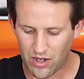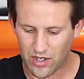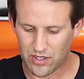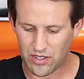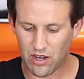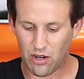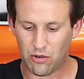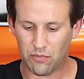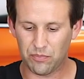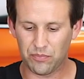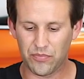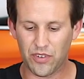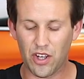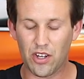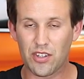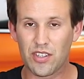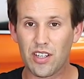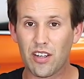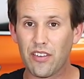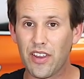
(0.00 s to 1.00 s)
So
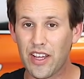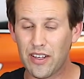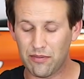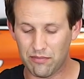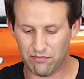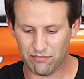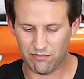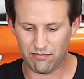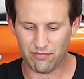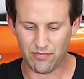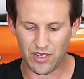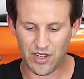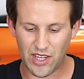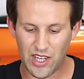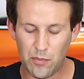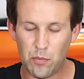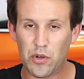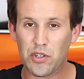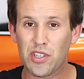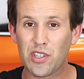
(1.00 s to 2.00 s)
until then,
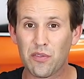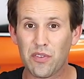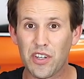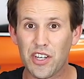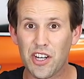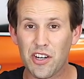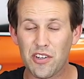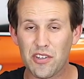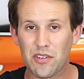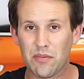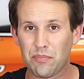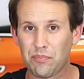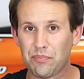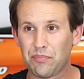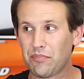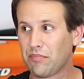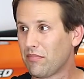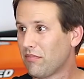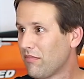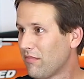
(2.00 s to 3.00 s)
keep watching the videos,
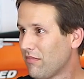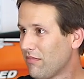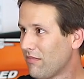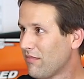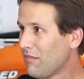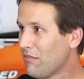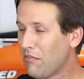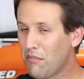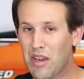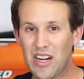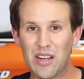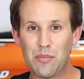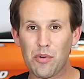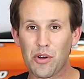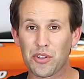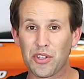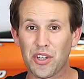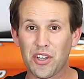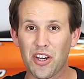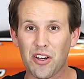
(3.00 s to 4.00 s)
many
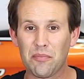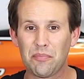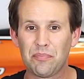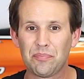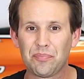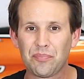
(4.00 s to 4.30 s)
more to come,